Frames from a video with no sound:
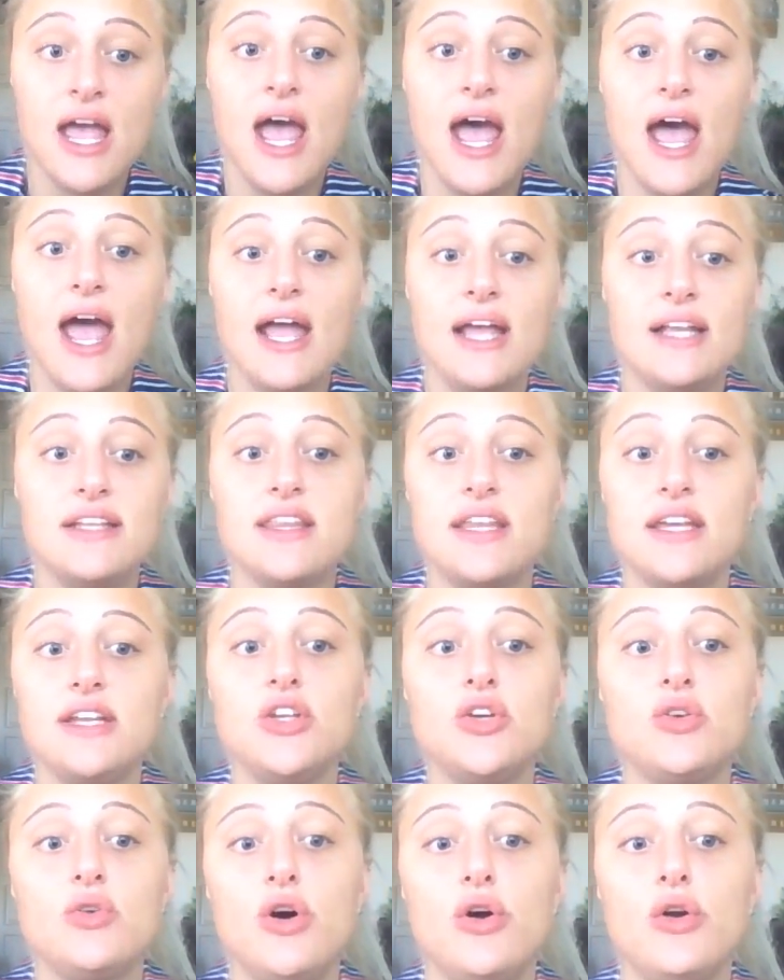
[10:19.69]
And then
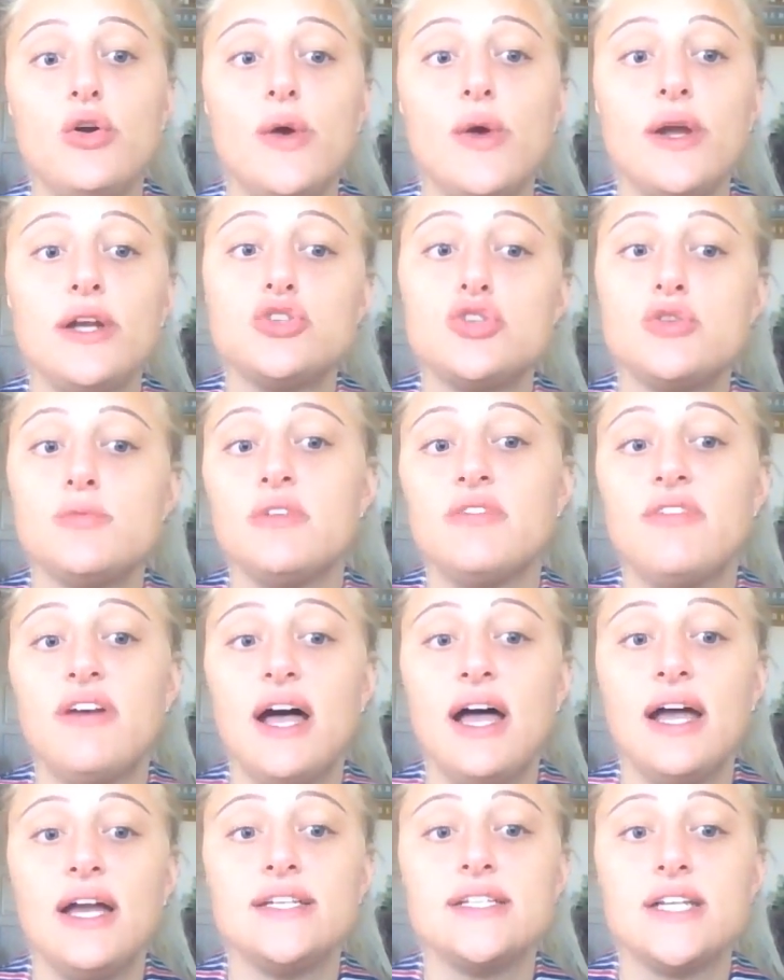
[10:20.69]
you are going to
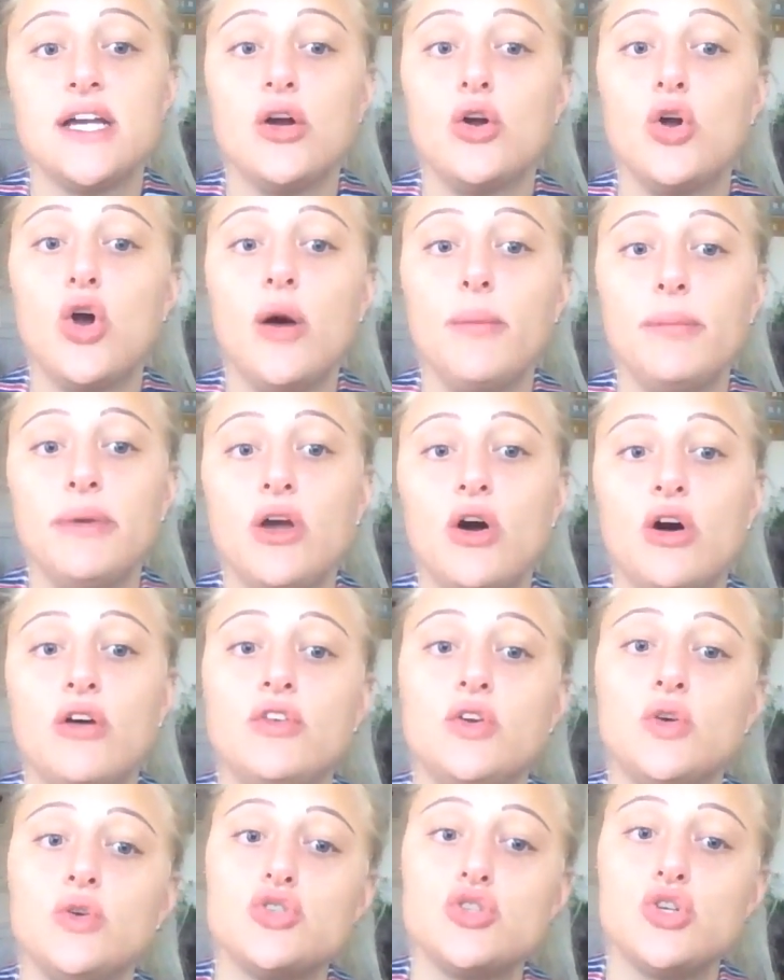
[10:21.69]
provide a copy of
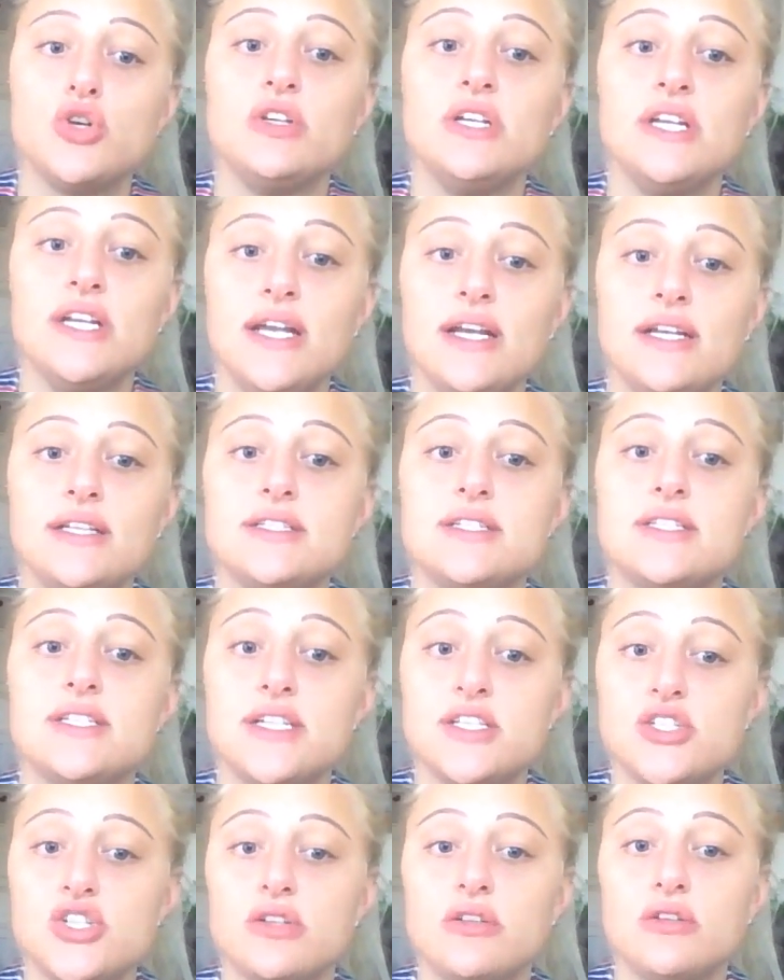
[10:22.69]
your Turnitin
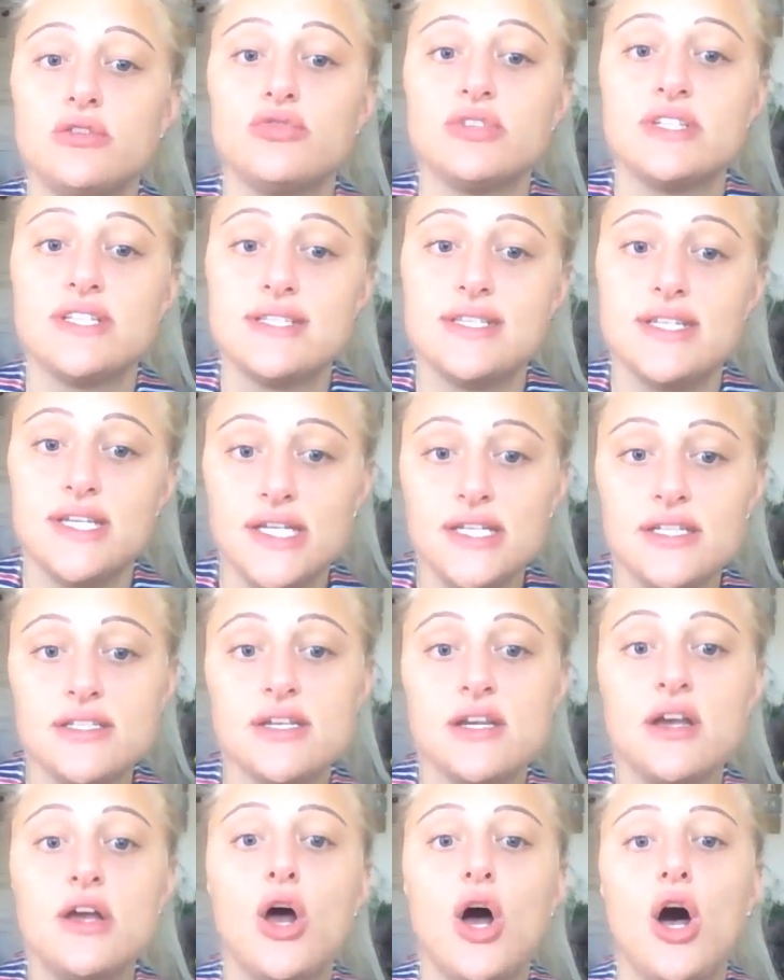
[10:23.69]
digital receipt
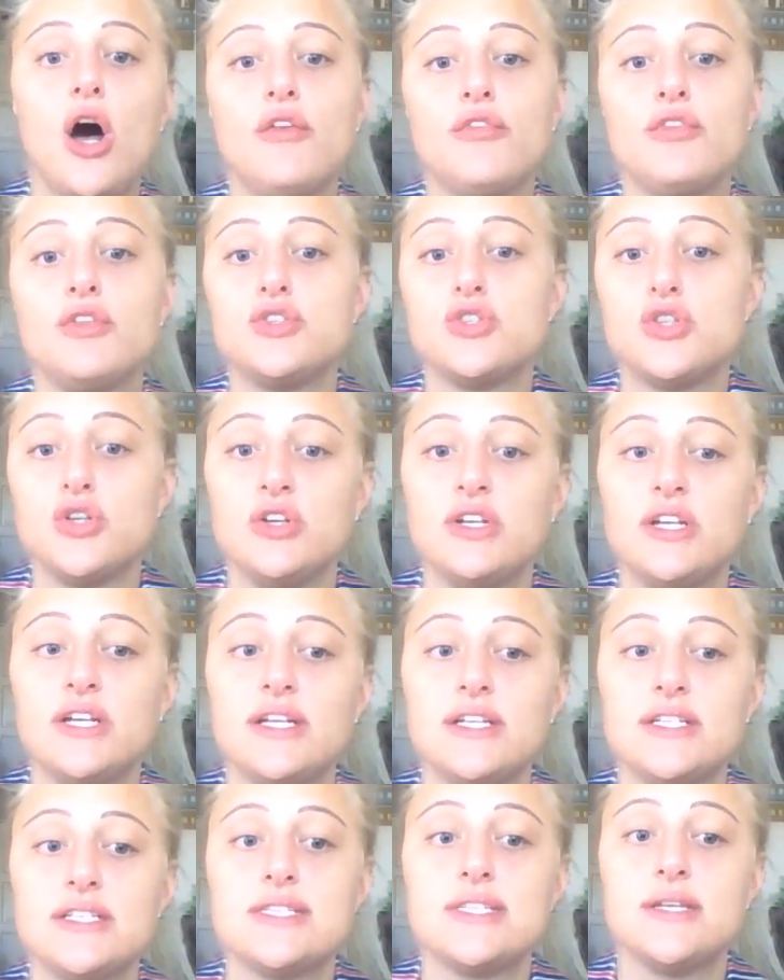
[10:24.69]
of the
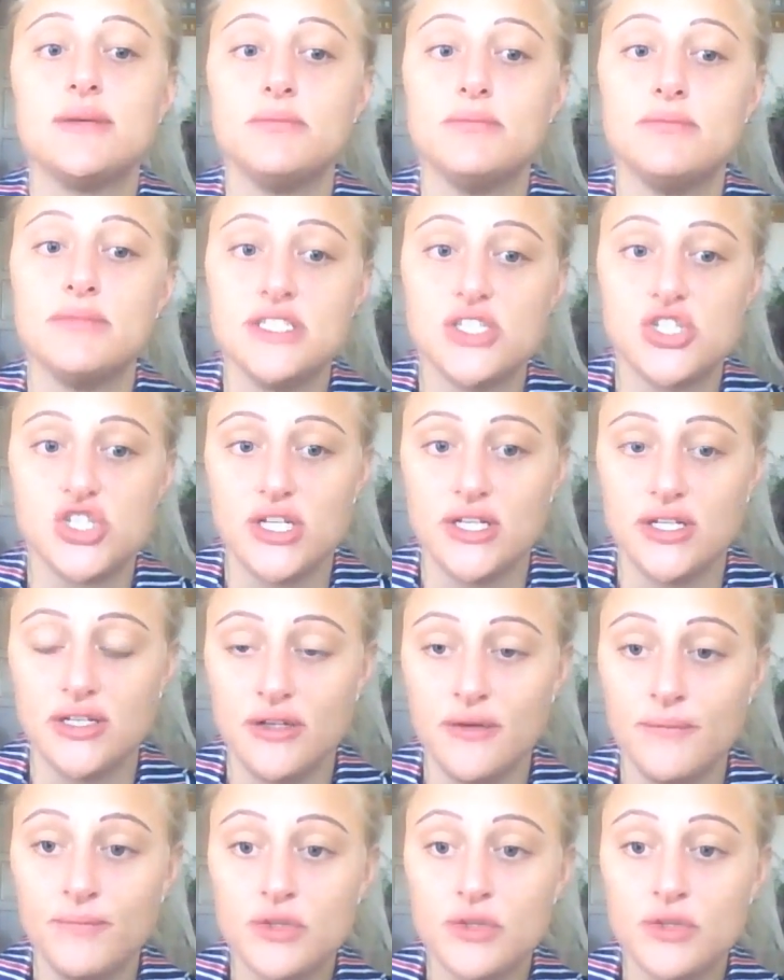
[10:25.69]
Turnitin submission.